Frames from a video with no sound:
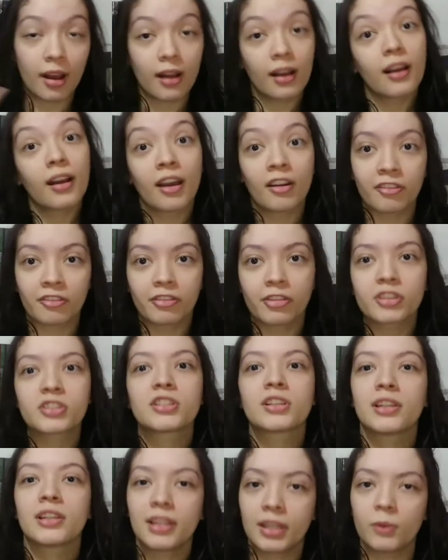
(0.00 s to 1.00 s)

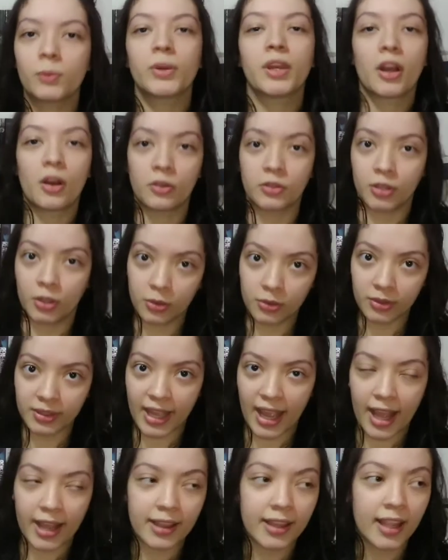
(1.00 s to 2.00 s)
Unfortunately, we all know that.